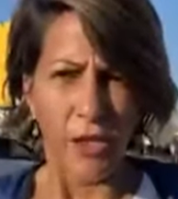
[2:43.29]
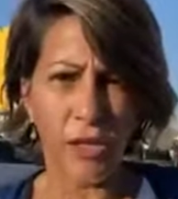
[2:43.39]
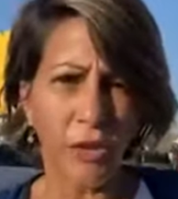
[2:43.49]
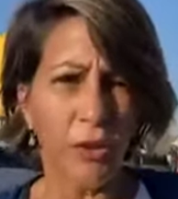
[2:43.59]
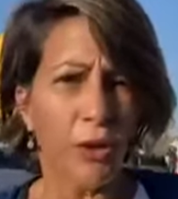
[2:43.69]

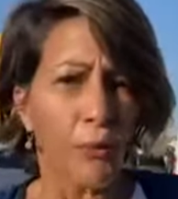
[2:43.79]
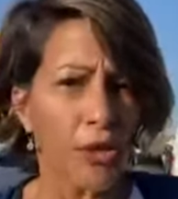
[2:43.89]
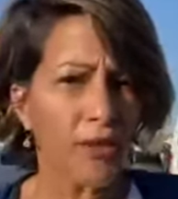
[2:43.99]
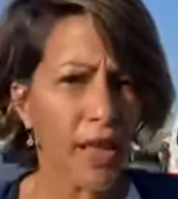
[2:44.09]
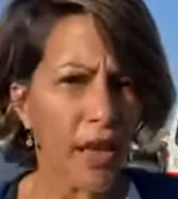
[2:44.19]
to
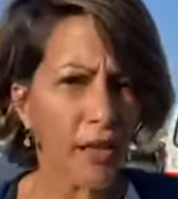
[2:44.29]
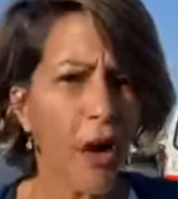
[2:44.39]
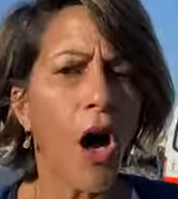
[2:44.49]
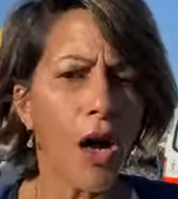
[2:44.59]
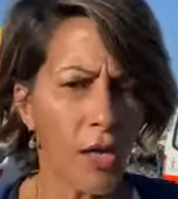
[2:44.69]
protect
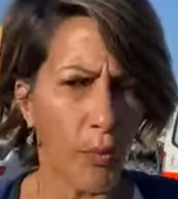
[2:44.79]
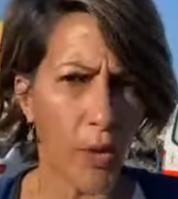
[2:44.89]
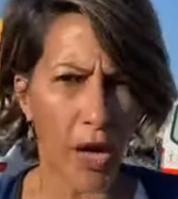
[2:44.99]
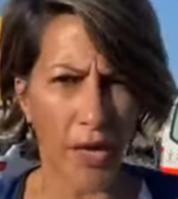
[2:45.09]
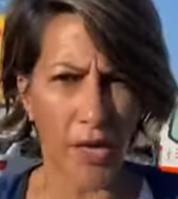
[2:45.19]
the
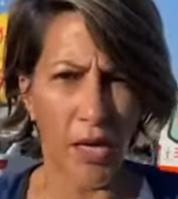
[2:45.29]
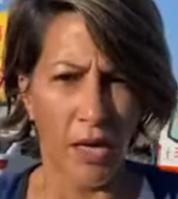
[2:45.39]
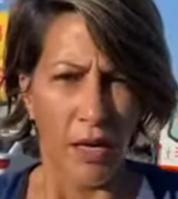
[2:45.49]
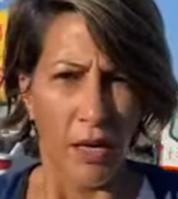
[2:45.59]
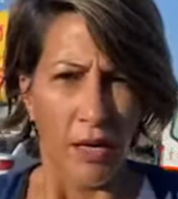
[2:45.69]
occupier.
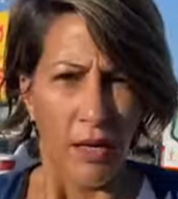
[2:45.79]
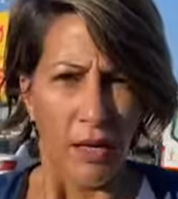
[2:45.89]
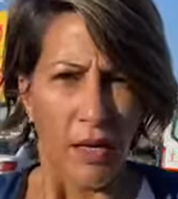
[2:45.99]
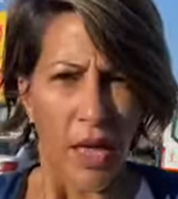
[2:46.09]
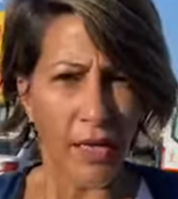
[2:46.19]

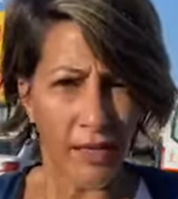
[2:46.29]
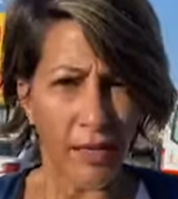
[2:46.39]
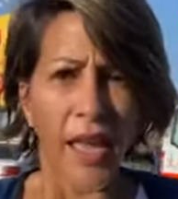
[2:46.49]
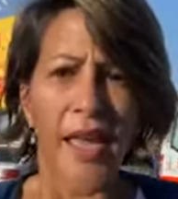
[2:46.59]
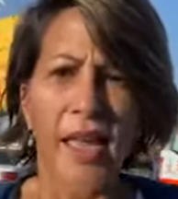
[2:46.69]
And
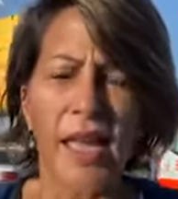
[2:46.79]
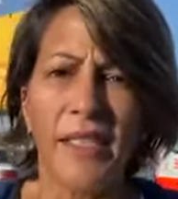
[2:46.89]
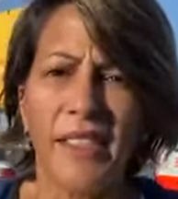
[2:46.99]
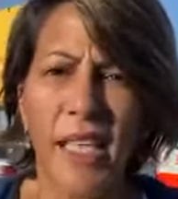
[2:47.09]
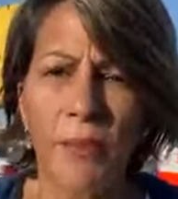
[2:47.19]
today, in
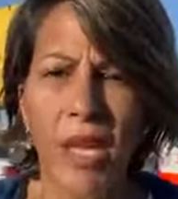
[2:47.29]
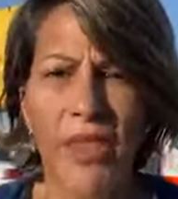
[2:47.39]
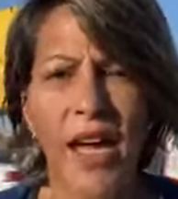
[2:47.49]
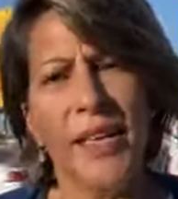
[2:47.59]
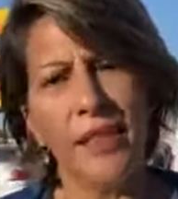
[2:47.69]
a statement
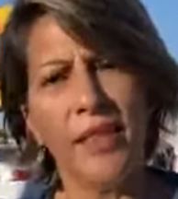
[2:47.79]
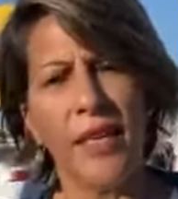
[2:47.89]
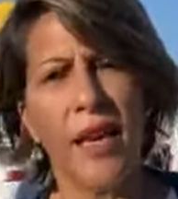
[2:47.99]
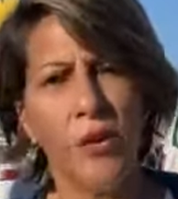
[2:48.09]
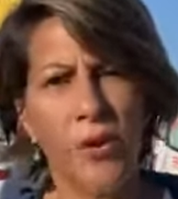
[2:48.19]
that
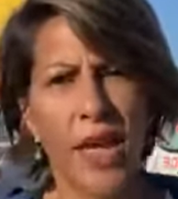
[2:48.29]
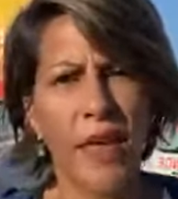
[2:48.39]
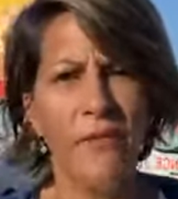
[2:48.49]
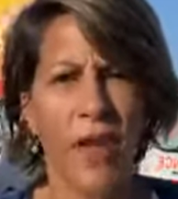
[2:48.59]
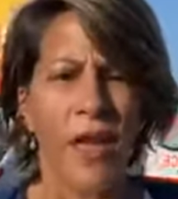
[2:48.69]
Netanyahu
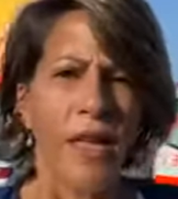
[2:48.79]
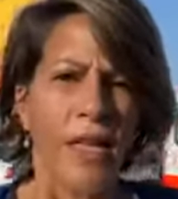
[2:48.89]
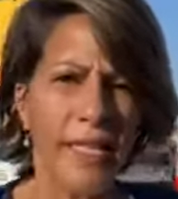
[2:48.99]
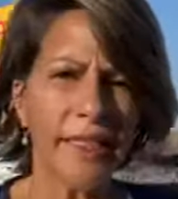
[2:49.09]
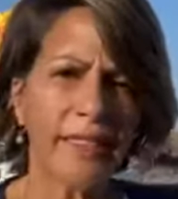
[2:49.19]
gave,
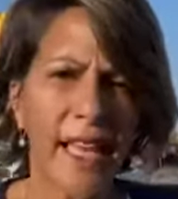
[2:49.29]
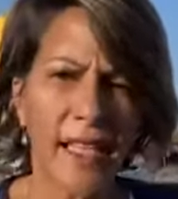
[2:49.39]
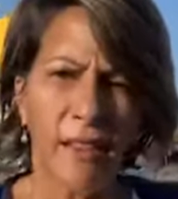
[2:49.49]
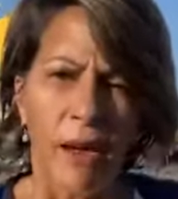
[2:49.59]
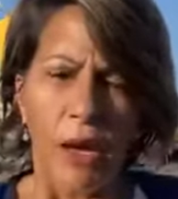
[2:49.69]
he
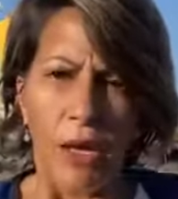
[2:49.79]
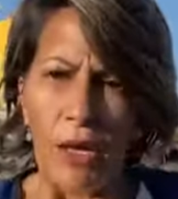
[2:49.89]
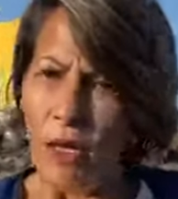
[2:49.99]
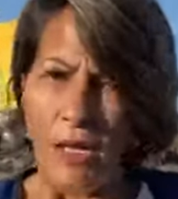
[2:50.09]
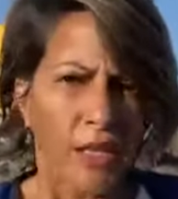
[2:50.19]
said
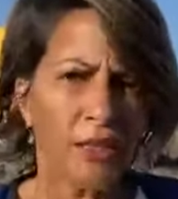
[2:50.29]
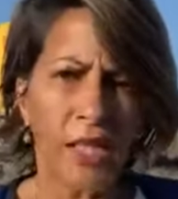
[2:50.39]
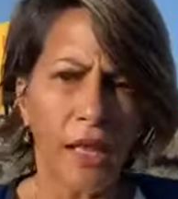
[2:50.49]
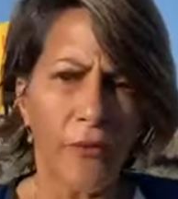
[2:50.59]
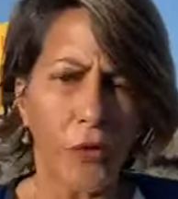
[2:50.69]

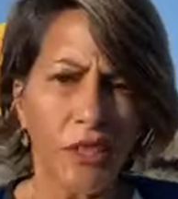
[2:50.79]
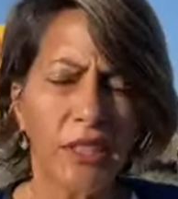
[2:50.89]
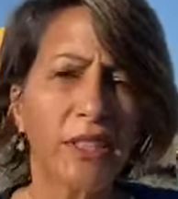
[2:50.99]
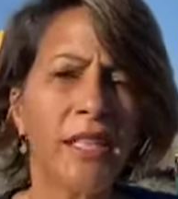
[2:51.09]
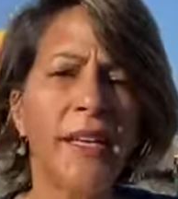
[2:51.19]
Israeli
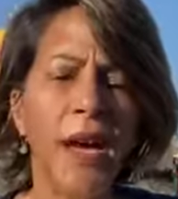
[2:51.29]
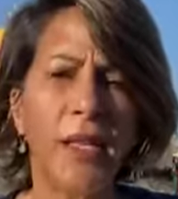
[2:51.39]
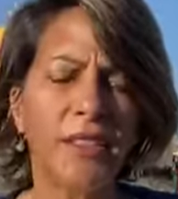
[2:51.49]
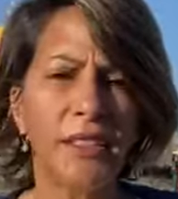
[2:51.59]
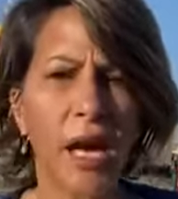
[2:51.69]
forces
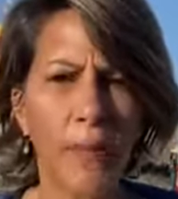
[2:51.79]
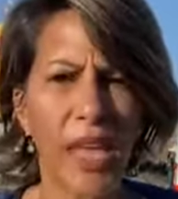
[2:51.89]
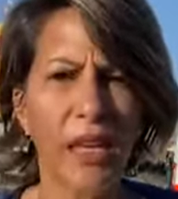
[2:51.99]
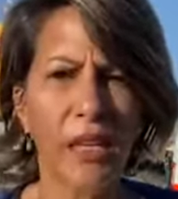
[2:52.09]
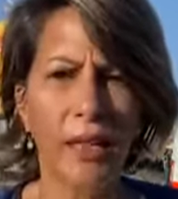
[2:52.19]
cannot stop
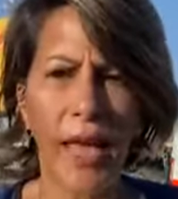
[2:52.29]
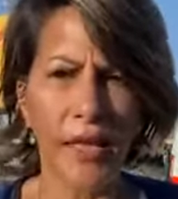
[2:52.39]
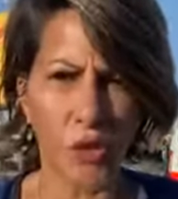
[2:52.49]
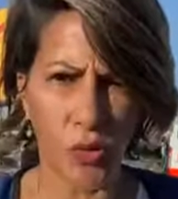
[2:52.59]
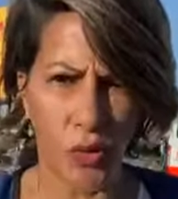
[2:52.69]
the
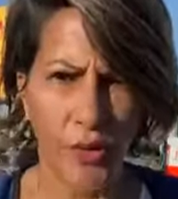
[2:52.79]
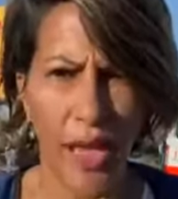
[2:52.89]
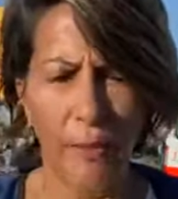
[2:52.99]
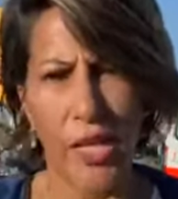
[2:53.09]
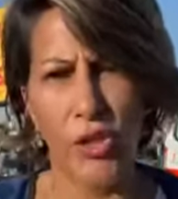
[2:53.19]
collateral
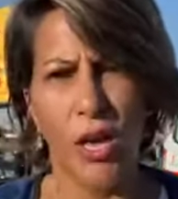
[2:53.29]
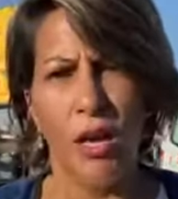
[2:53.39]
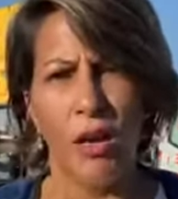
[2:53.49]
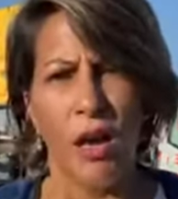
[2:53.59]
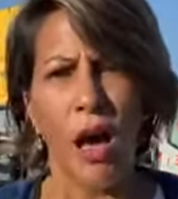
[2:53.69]
damage
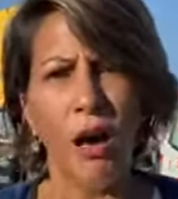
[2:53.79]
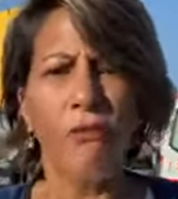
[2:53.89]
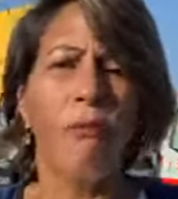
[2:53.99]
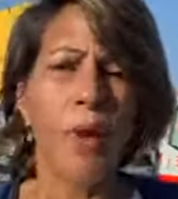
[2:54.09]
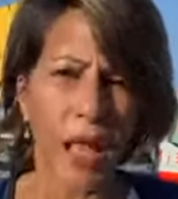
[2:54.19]
of
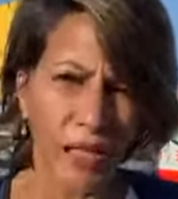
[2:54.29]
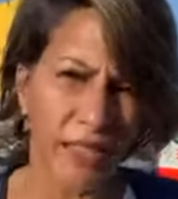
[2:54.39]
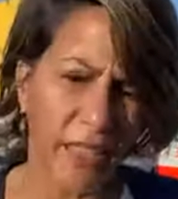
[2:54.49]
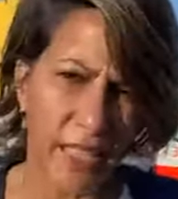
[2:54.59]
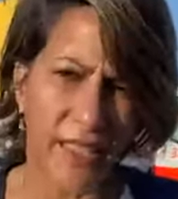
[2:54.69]

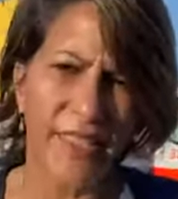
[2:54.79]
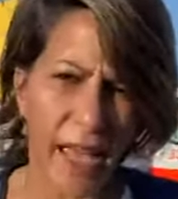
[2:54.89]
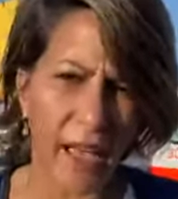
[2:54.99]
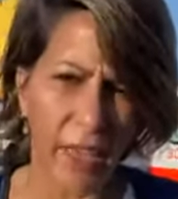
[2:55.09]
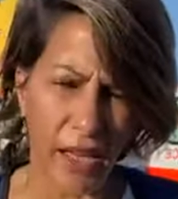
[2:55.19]
Palestinian
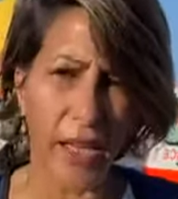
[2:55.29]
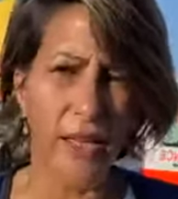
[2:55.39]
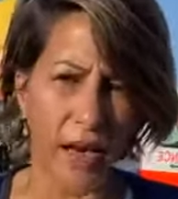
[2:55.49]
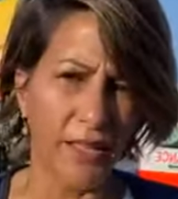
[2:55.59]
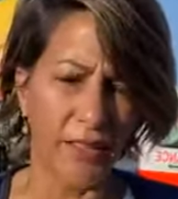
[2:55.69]
death in
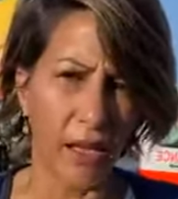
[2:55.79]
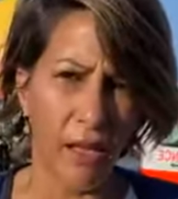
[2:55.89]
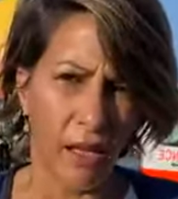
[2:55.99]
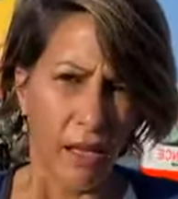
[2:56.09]
Gaza.